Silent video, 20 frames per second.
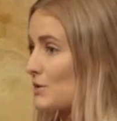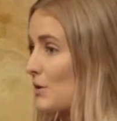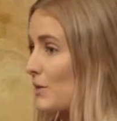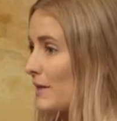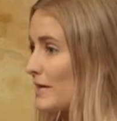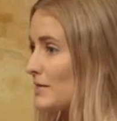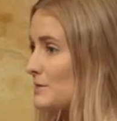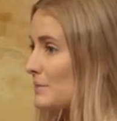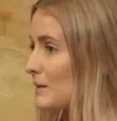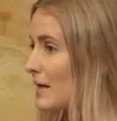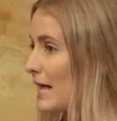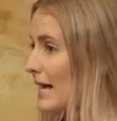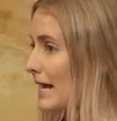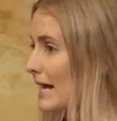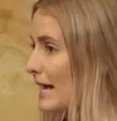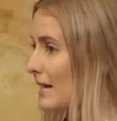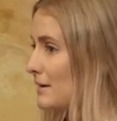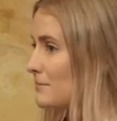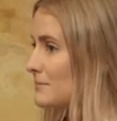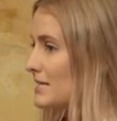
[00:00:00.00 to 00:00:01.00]
on these plant
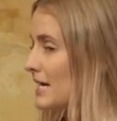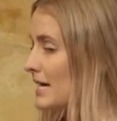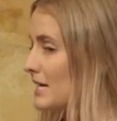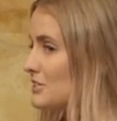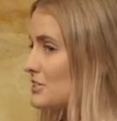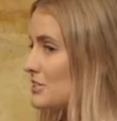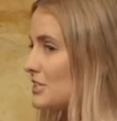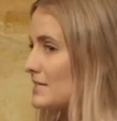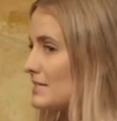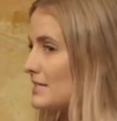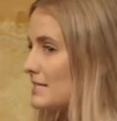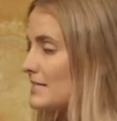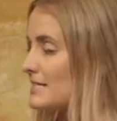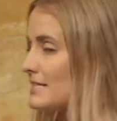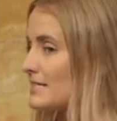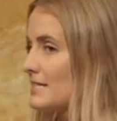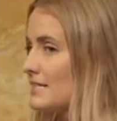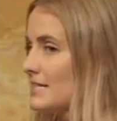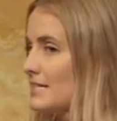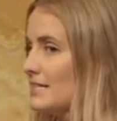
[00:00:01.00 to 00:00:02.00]
adaptations.